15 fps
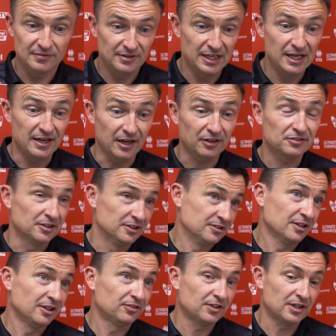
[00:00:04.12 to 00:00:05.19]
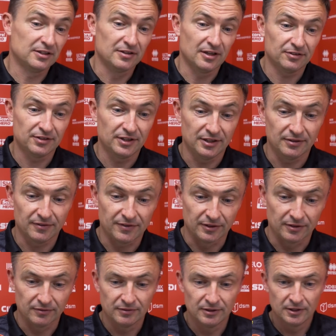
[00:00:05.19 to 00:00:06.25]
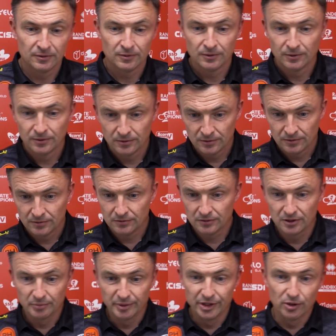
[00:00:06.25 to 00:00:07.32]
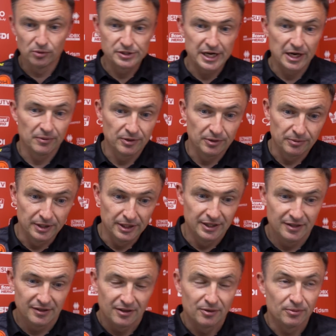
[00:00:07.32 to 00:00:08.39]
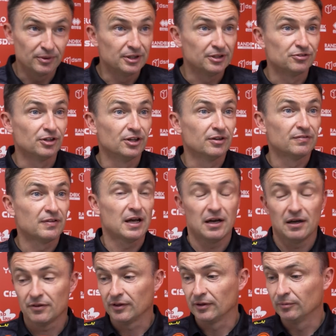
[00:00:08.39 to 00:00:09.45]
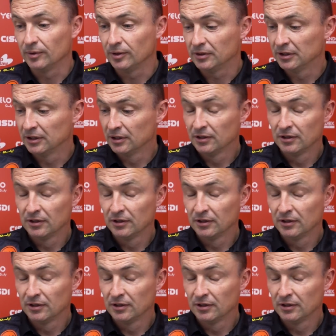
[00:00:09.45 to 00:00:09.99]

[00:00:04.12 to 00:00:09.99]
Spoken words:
Yeah, excellent. Like I said, that's it. I think there could be no doubt that we deserve that. I think we